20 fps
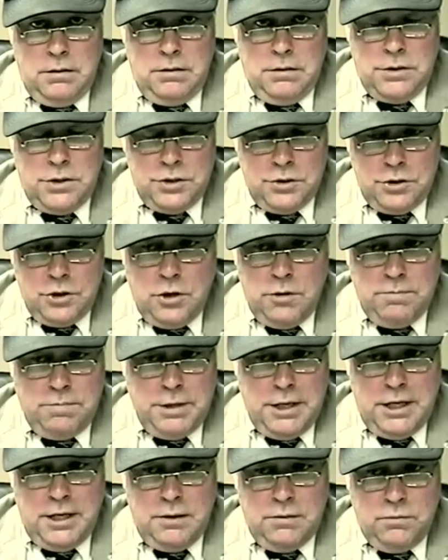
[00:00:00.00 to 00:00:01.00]
He says, don't
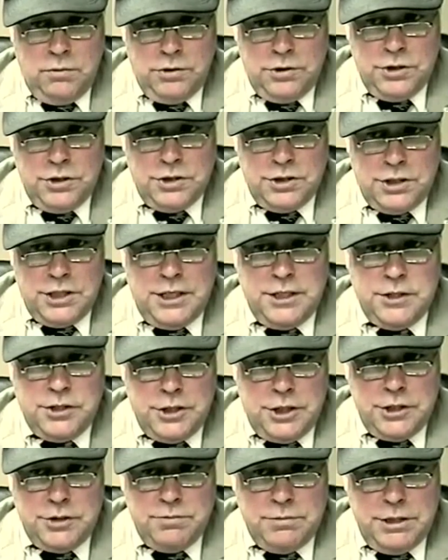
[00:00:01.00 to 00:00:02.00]
pay it. We'll just take
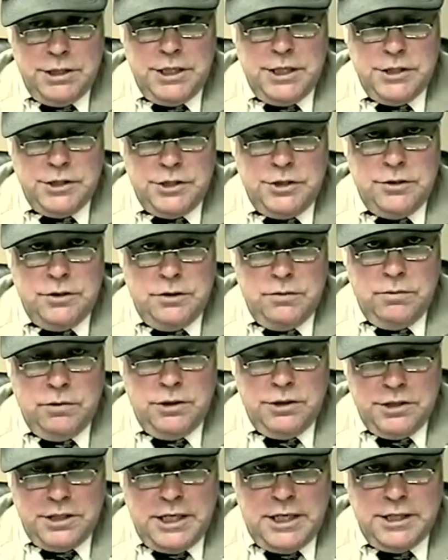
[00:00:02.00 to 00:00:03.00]
judgment against you, and we'll
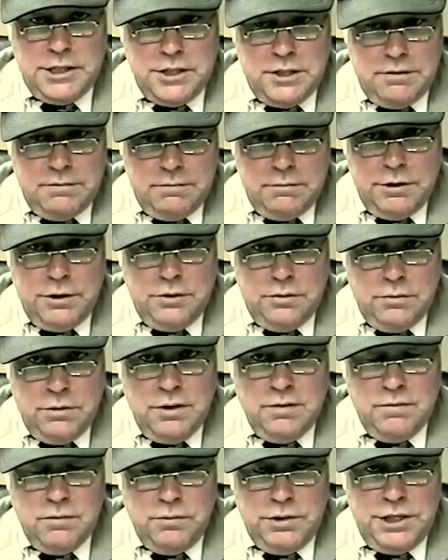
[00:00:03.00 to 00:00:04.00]
attach you, you know,
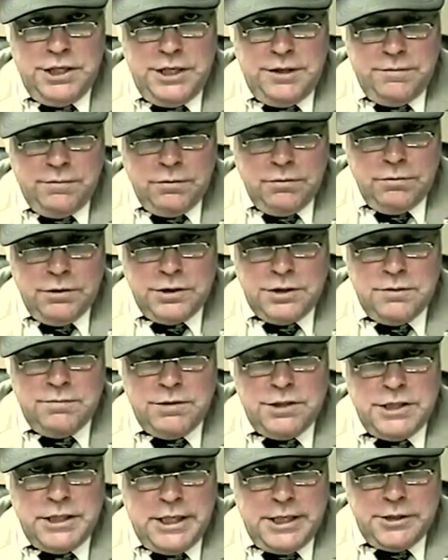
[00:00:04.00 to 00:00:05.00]
whatever we need for writs of
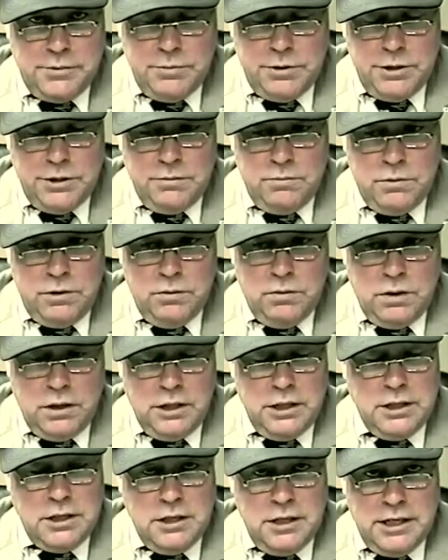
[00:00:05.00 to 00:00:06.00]
attachment, and we're
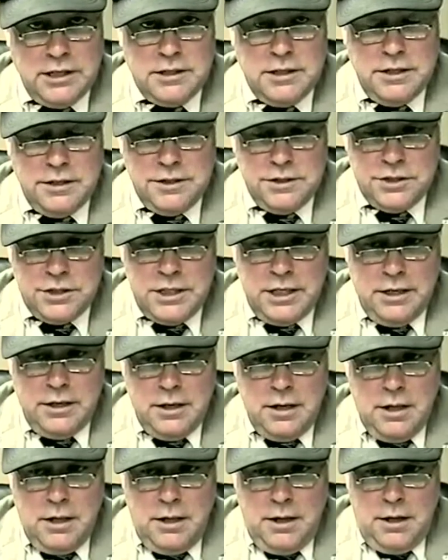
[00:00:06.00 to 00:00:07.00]
going to collect on this debt.
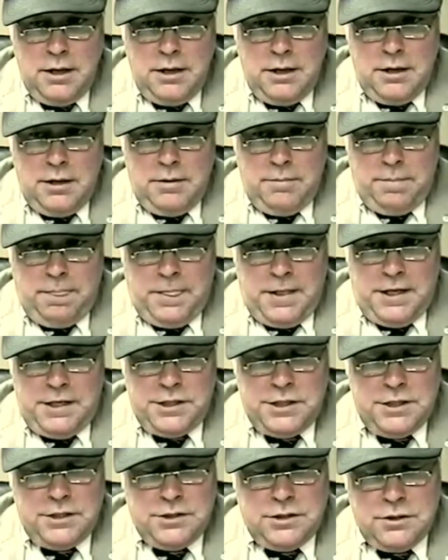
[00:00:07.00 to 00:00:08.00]
He
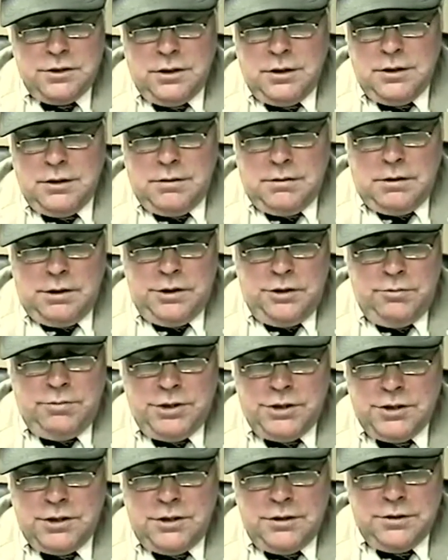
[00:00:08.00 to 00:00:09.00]
said, sir, you
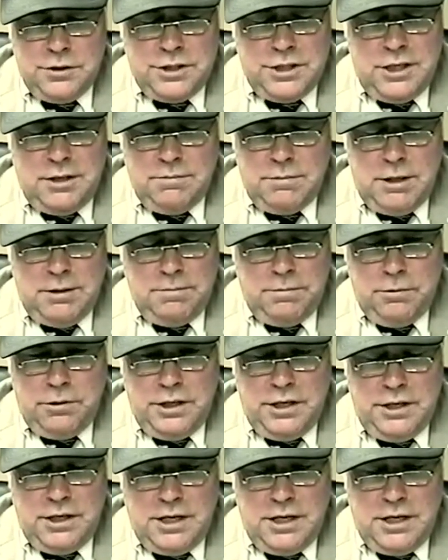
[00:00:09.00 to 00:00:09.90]
misunderstand my point.